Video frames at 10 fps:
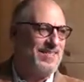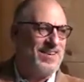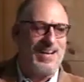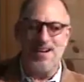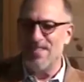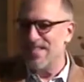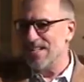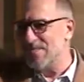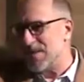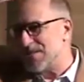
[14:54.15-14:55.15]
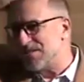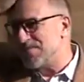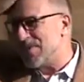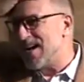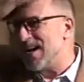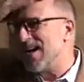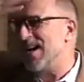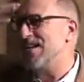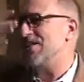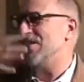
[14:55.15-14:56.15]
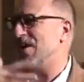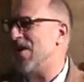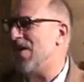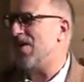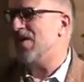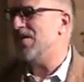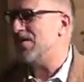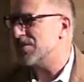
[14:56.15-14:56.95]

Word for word: Amen. Everything about your mind, your heart,